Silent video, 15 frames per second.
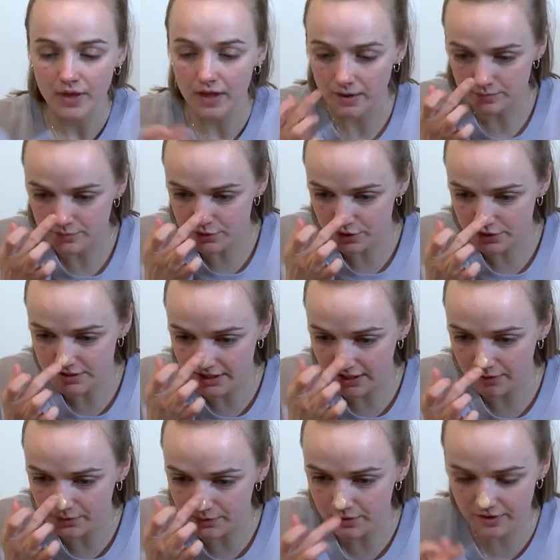And I'm dotting
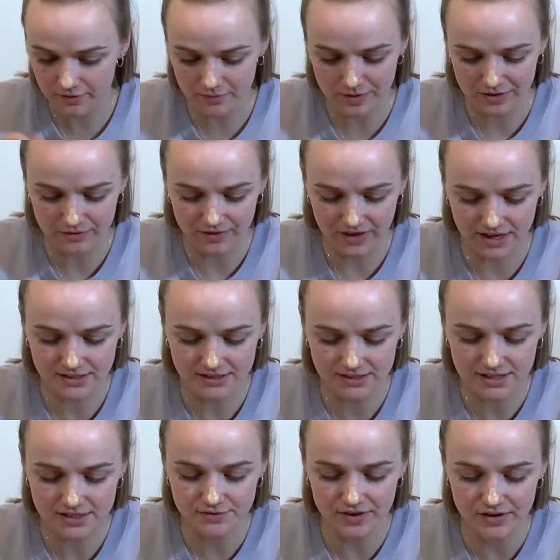it all over my face.
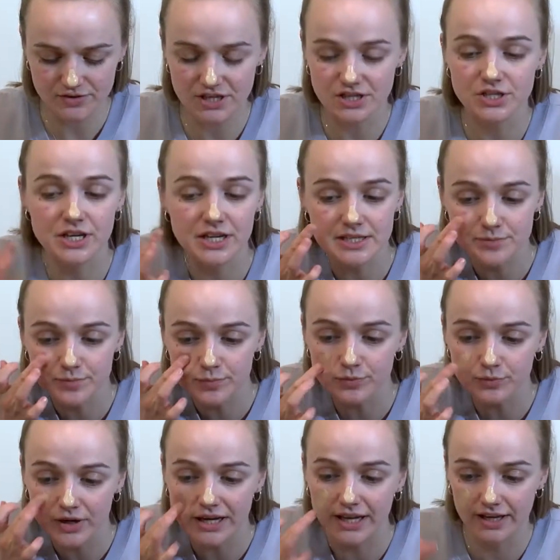This foundation is
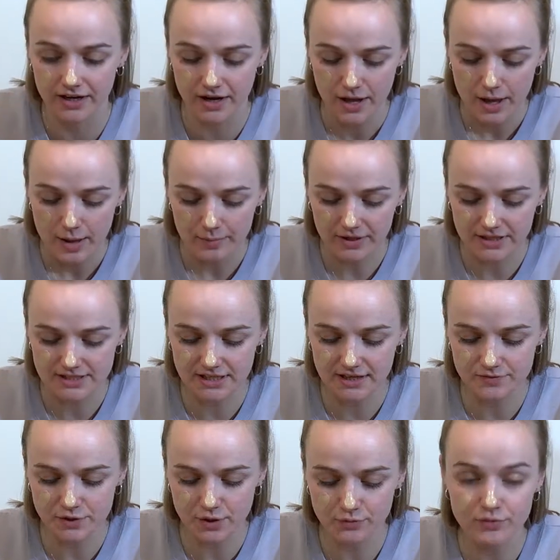brilliant because it
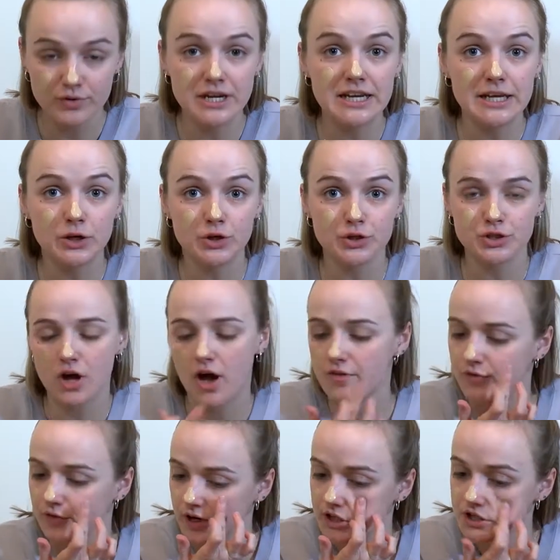gives a really good
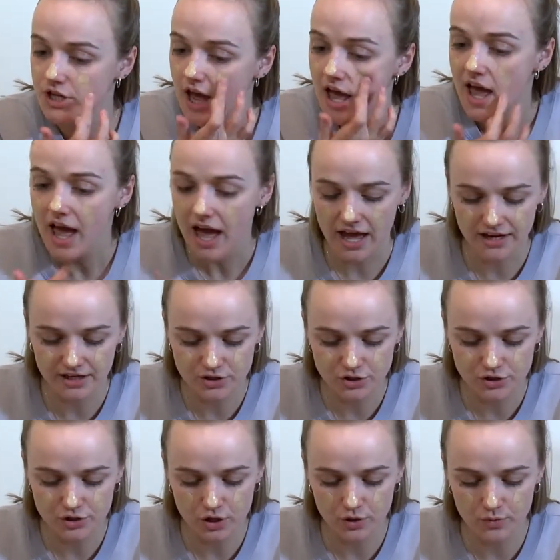coverage and
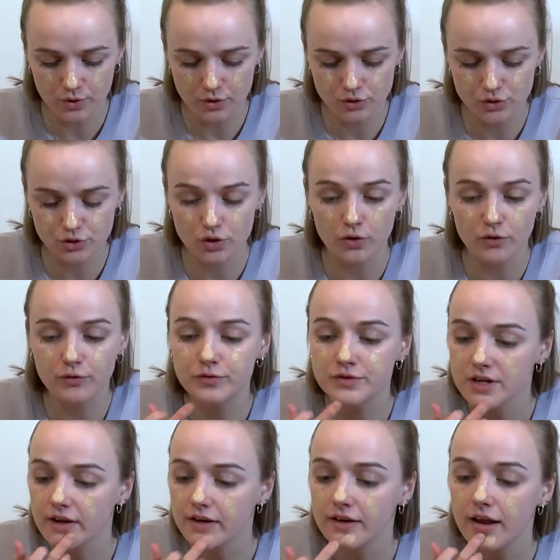it's so
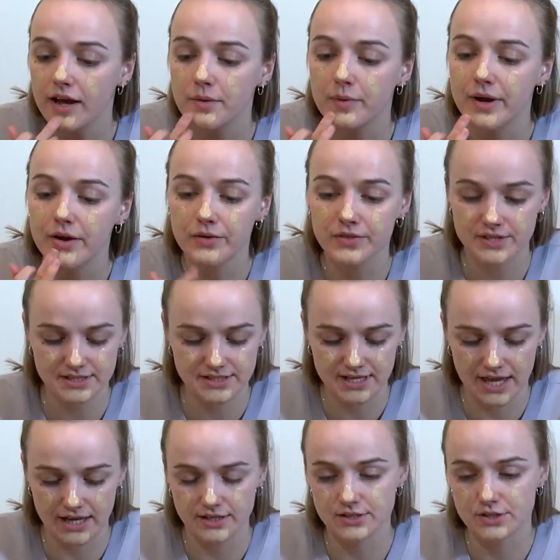soft and lightweight on the
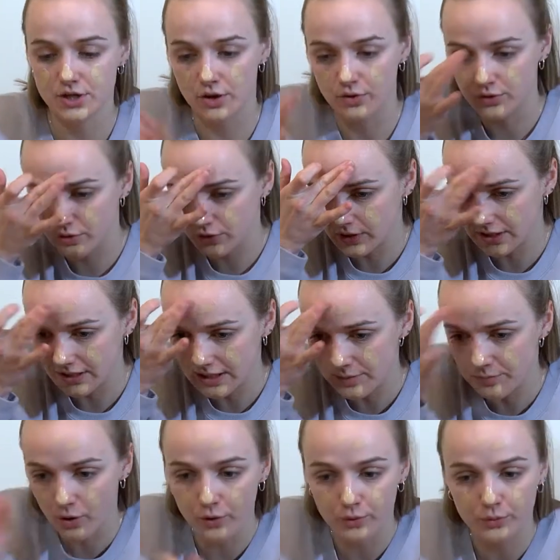skin, so you can
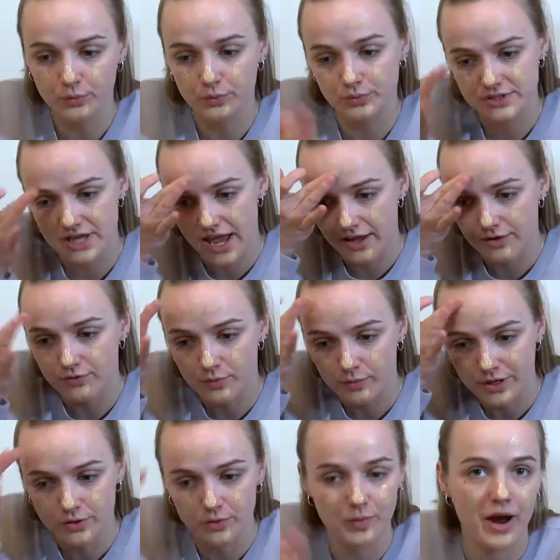keep it on all day for
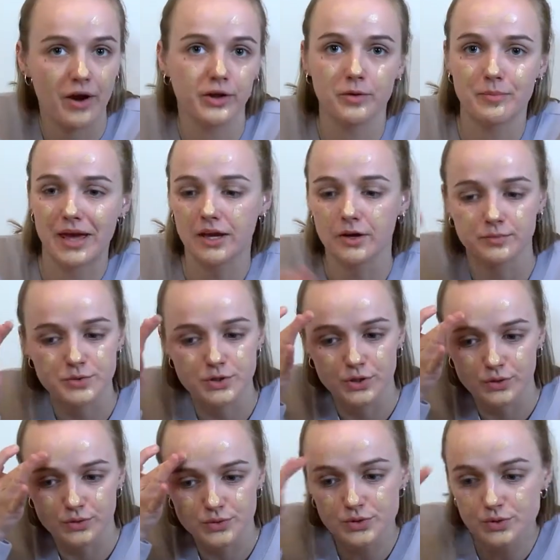when you're wearing your makeup
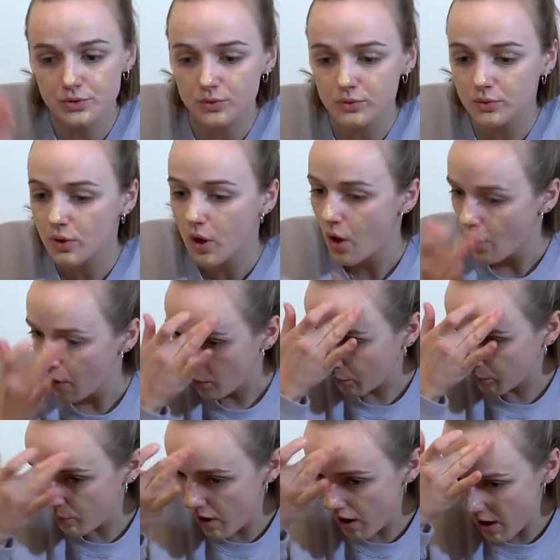to school or
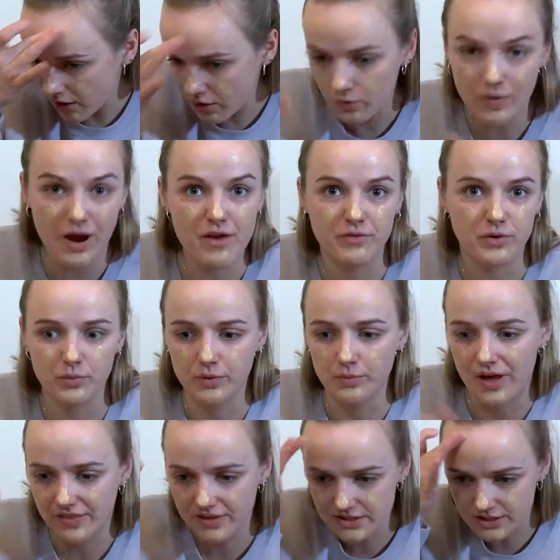work or wherever you want to
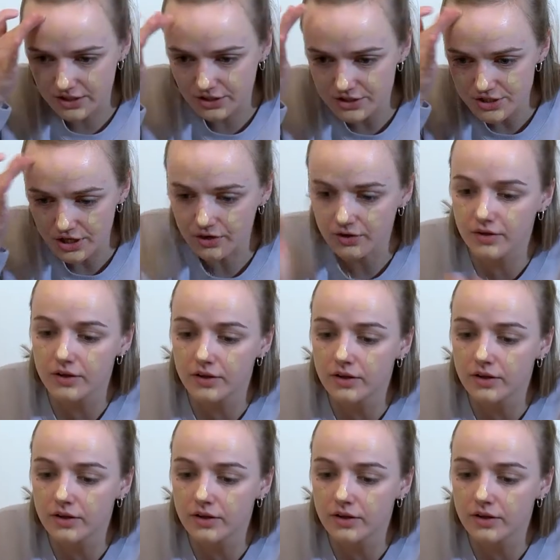wear this look to. So